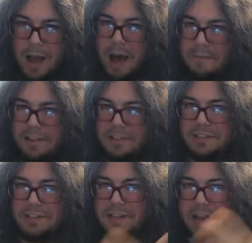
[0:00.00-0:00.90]

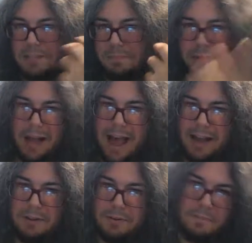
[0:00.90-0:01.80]
Obviously, it's
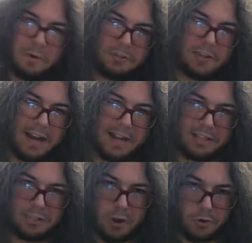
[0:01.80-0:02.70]
black. Most
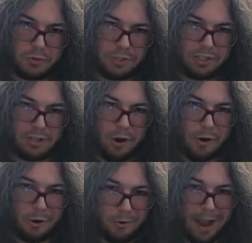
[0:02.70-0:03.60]
NES cartridges
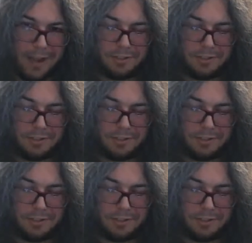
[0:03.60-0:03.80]
are gray,